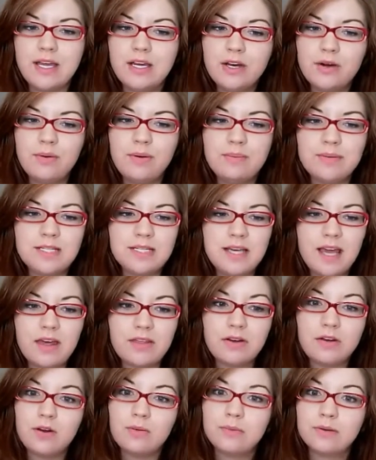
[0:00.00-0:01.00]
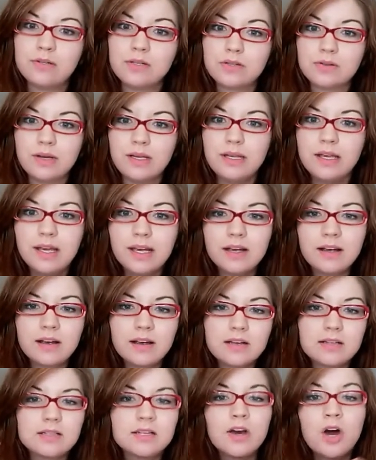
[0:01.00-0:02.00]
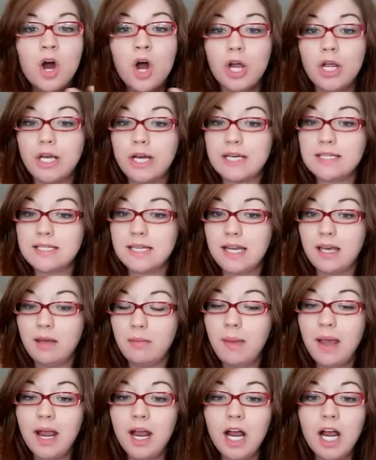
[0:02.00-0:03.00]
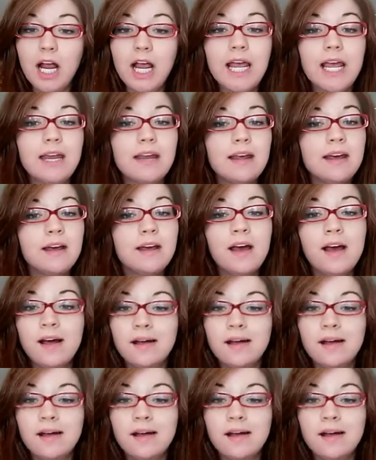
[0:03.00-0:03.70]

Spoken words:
you know, we've been together almost 3 years. Are you guys going to get married?